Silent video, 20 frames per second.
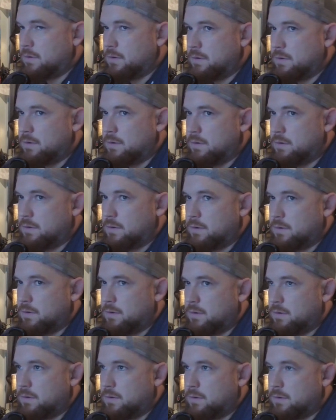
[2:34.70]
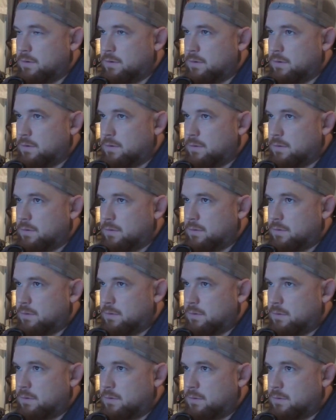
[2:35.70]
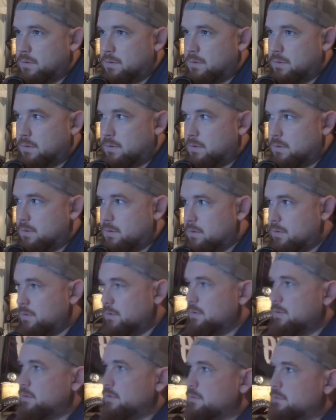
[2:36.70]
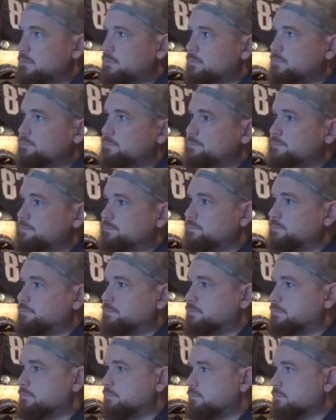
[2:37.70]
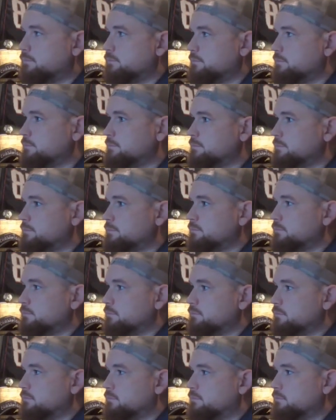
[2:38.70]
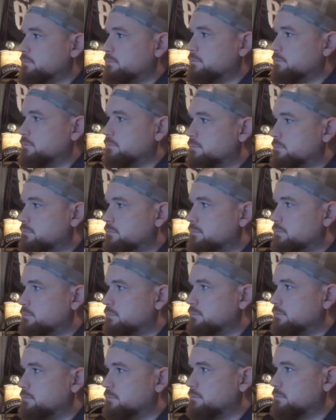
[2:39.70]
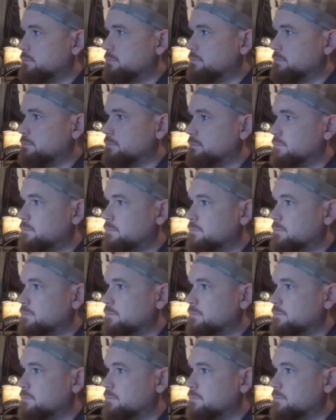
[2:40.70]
[no speech]